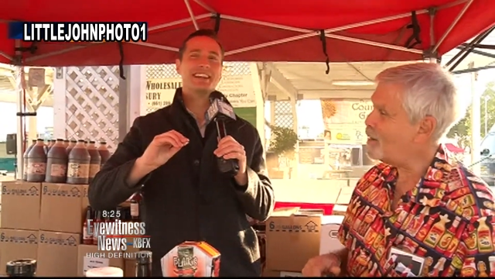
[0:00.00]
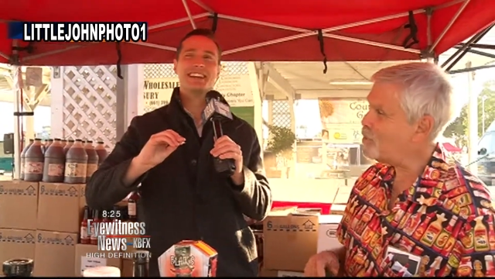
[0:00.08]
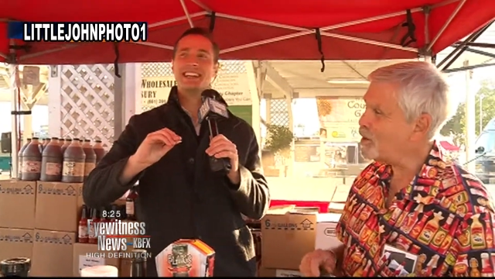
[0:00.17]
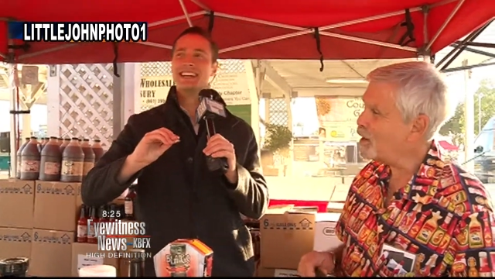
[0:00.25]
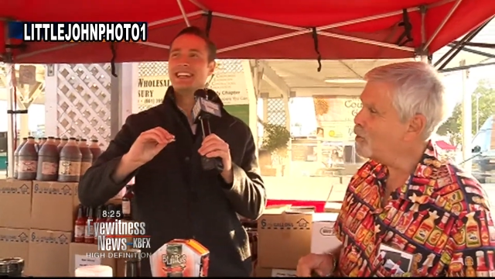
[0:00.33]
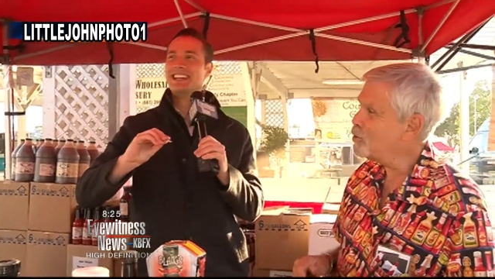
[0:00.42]

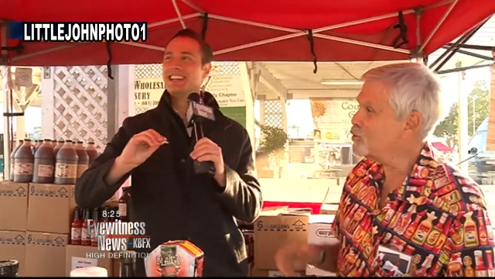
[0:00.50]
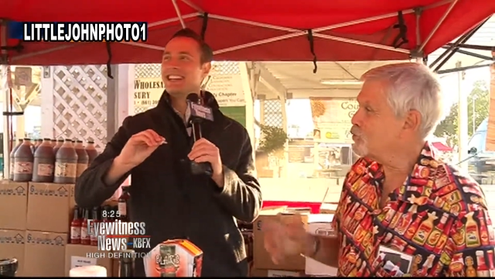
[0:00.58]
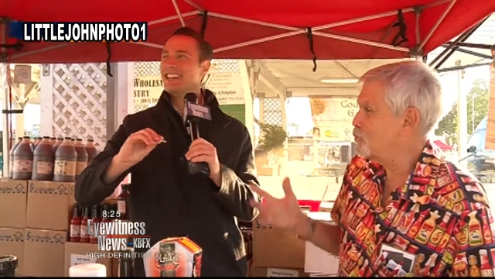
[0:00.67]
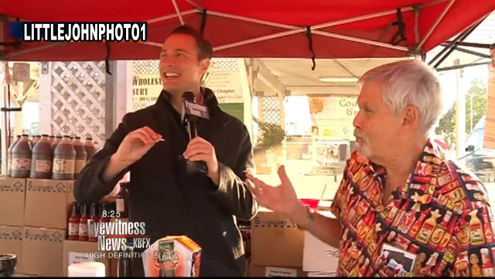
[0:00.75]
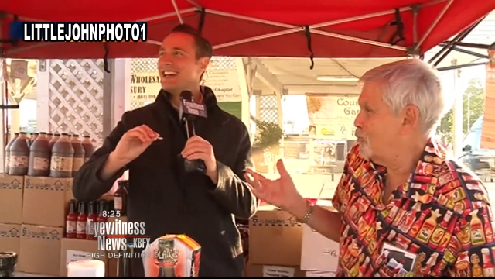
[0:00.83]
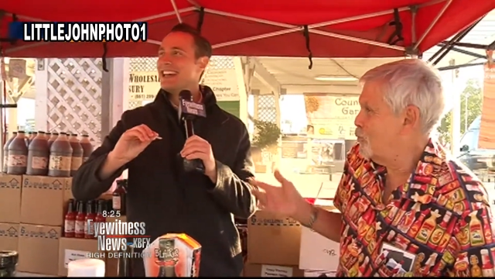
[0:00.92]
Speaker 1: Habanero's
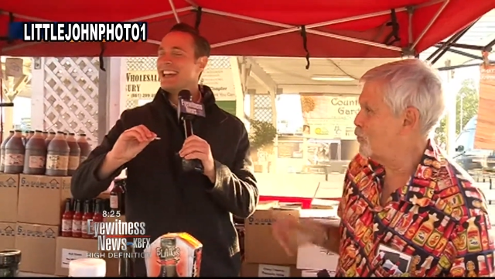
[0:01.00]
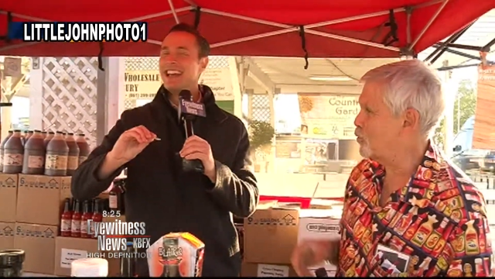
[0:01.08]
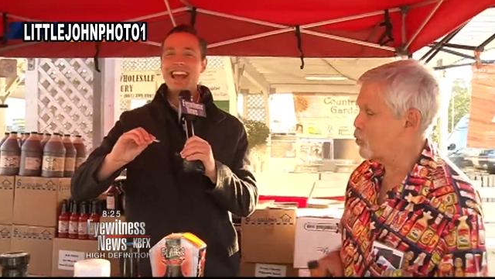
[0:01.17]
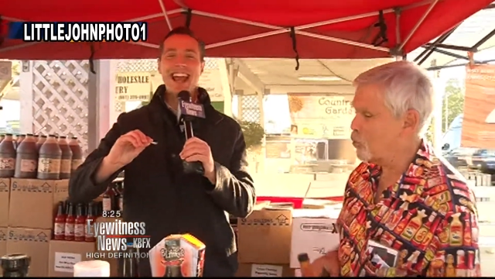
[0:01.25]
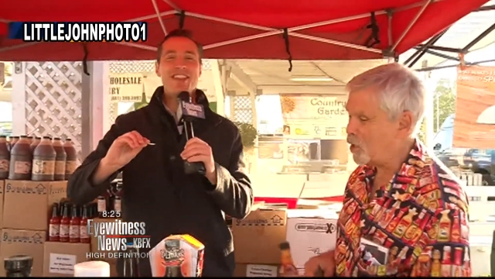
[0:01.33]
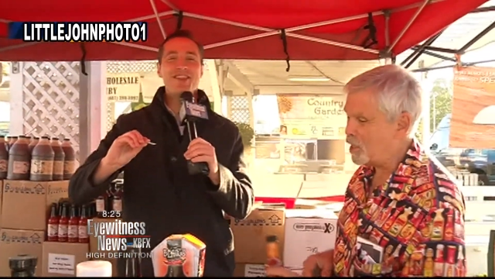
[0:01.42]

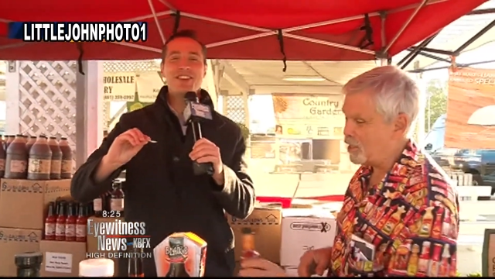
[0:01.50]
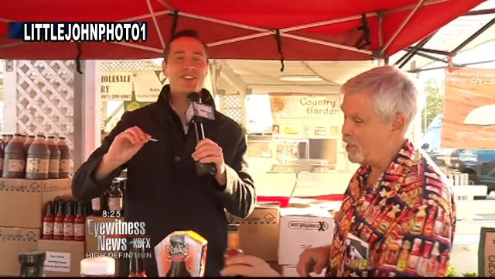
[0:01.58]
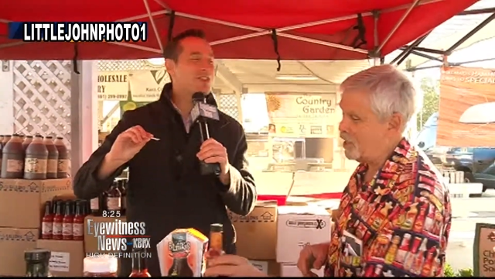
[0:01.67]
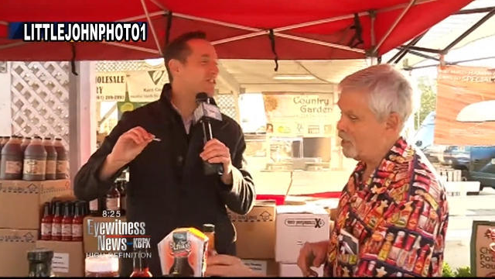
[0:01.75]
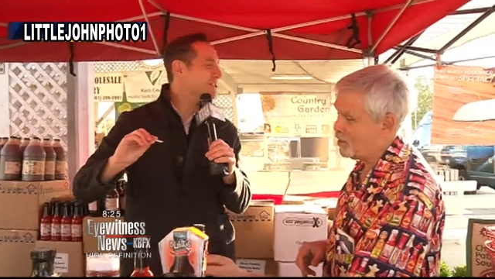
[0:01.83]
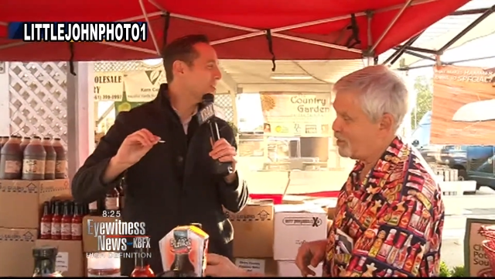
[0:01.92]
and there,
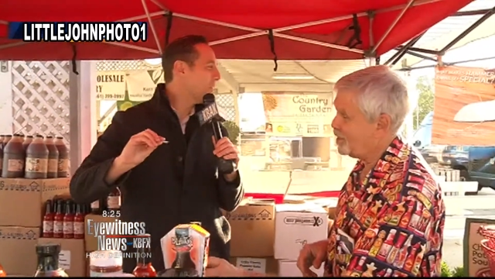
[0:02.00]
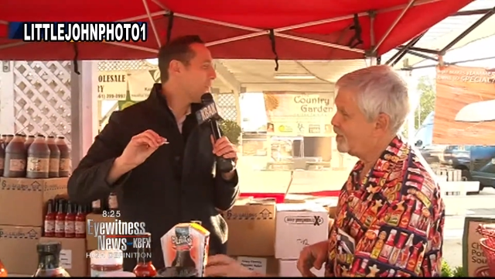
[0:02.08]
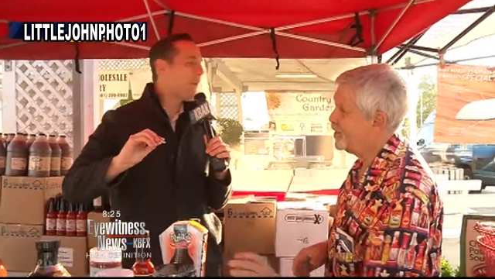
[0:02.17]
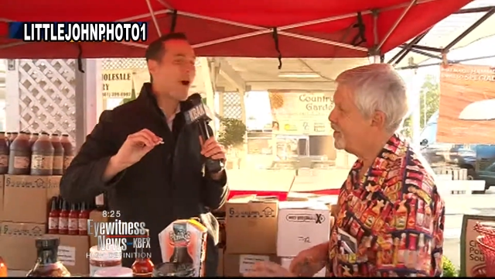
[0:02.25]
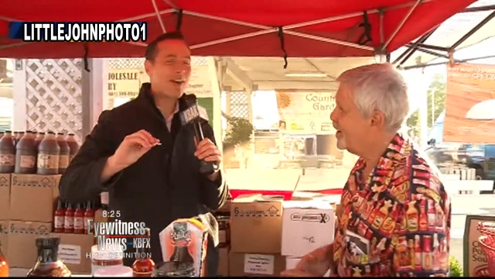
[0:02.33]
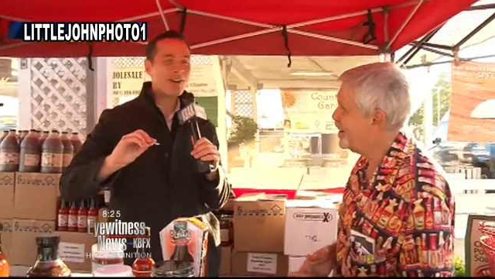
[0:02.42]
there's no
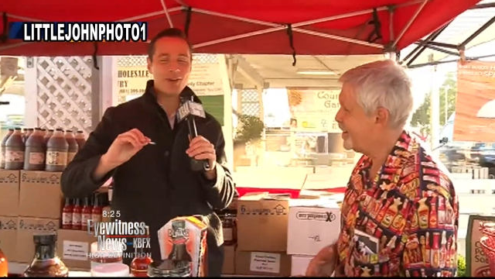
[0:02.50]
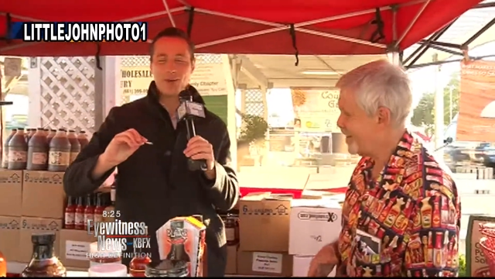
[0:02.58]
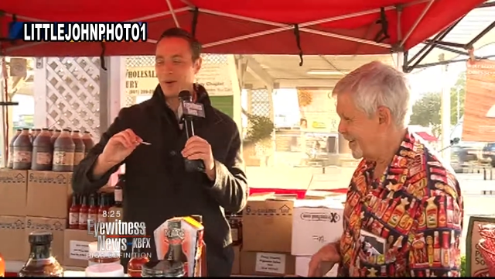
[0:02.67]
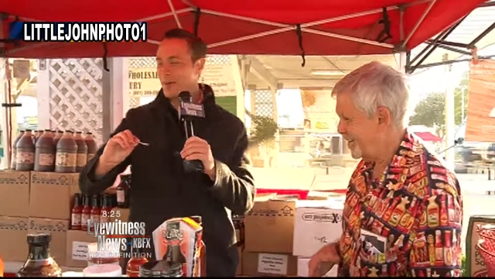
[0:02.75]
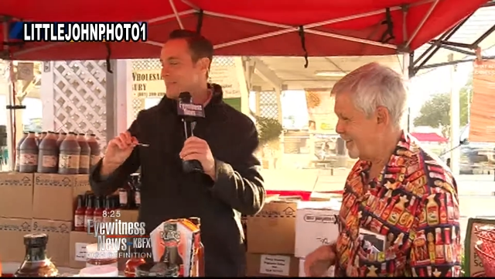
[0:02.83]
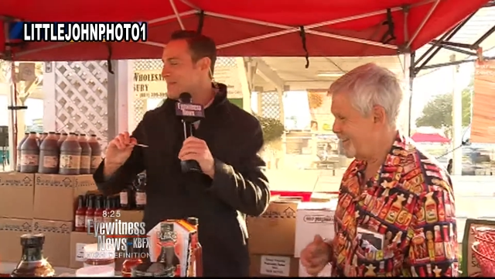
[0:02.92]
water
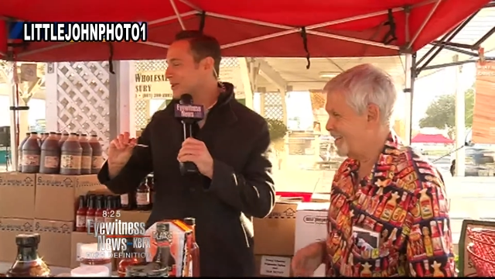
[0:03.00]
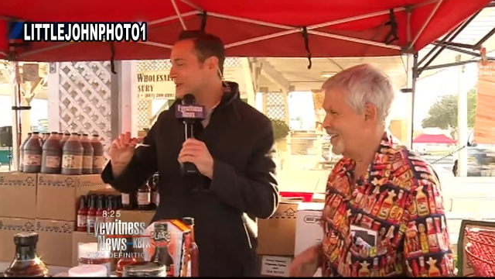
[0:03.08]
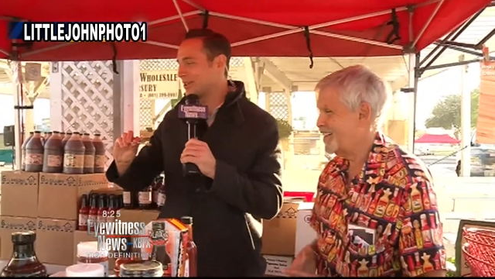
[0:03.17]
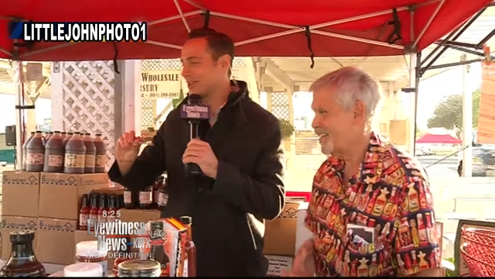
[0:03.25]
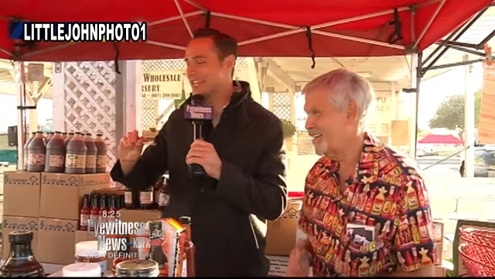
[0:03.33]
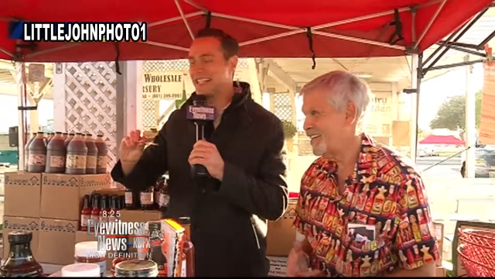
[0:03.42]
or
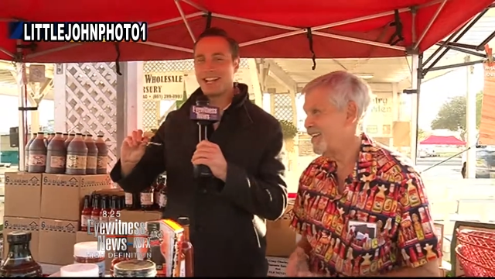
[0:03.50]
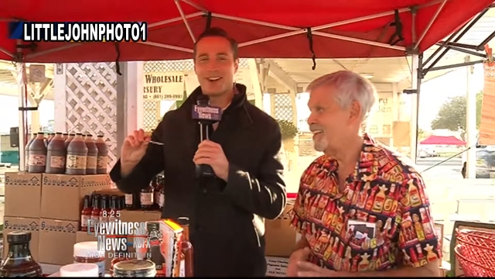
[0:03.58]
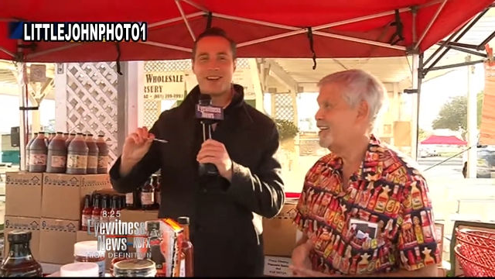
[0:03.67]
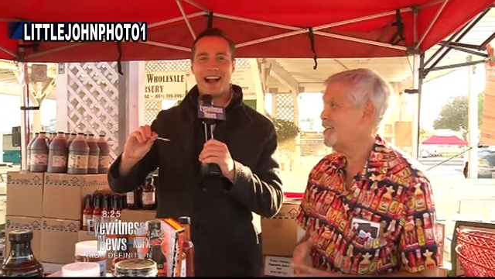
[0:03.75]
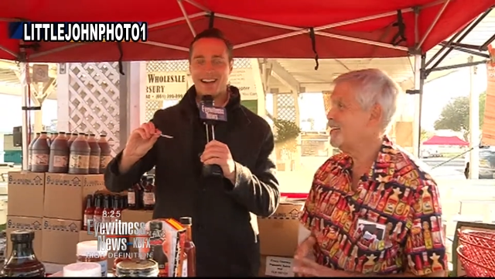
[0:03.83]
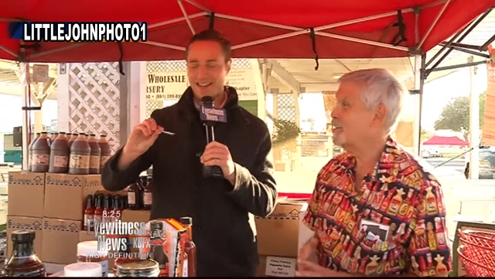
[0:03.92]
milk or anything
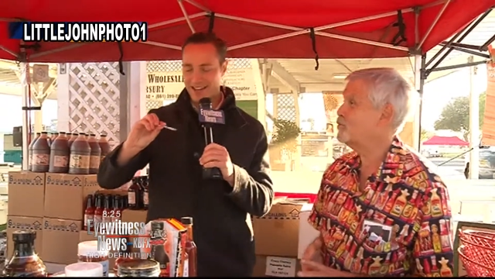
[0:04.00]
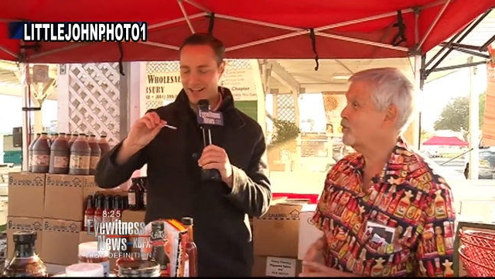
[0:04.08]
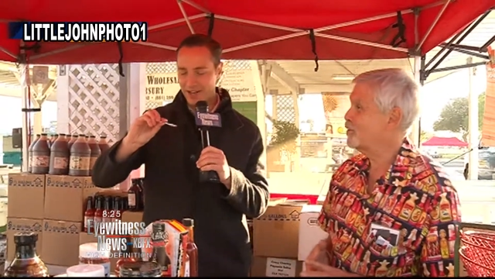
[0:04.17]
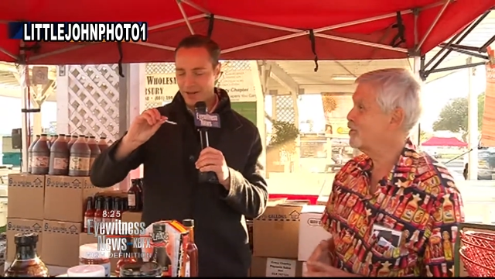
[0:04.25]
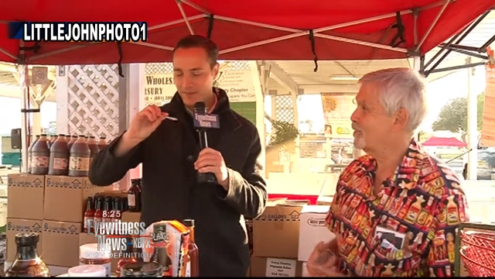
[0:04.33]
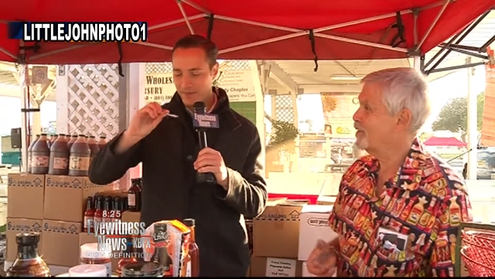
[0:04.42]
around here.